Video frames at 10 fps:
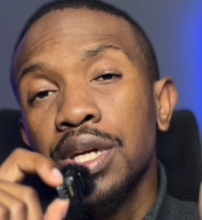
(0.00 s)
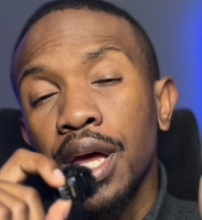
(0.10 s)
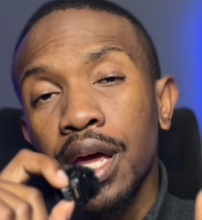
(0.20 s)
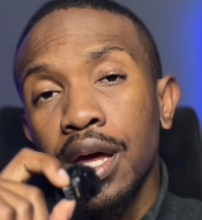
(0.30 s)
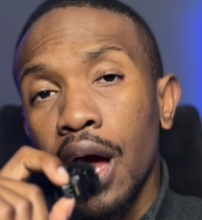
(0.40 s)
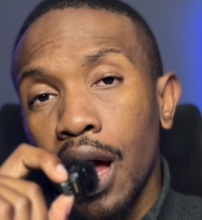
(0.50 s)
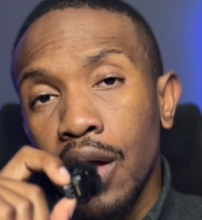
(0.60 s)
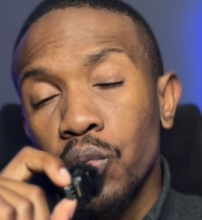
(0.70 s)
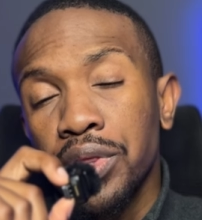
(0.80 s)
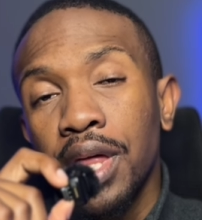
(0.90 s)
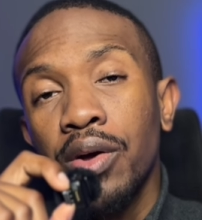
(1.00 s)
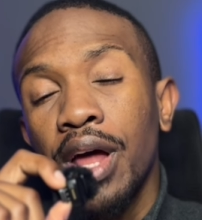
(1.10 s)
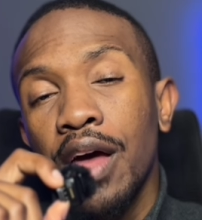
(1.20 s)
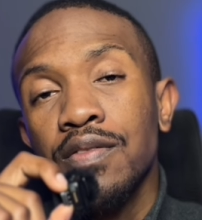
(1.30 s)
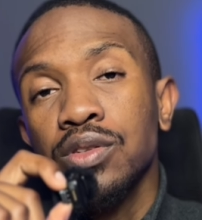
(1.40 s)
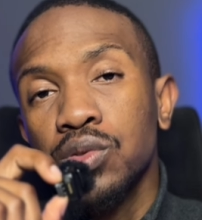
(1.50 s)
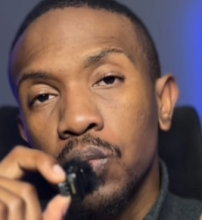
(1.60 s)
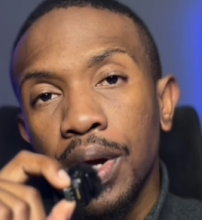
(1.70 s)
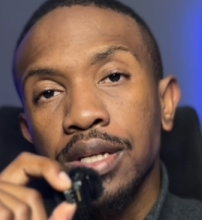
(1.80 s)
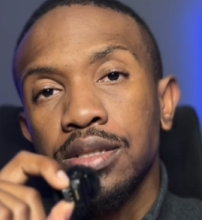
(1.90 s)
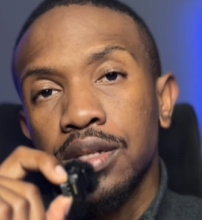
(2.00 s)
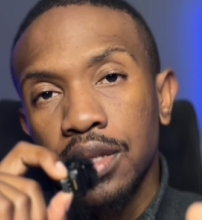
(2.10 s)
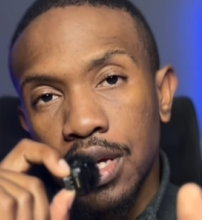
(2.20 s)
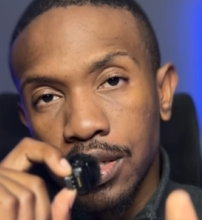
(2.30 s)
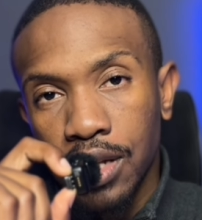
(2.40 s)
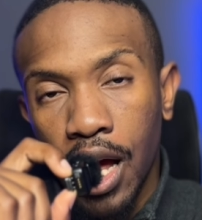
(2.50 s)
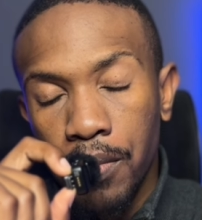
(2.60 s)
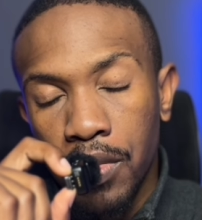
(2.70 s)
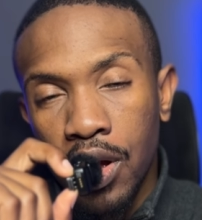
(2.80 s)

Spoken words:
AI without having to waste their time.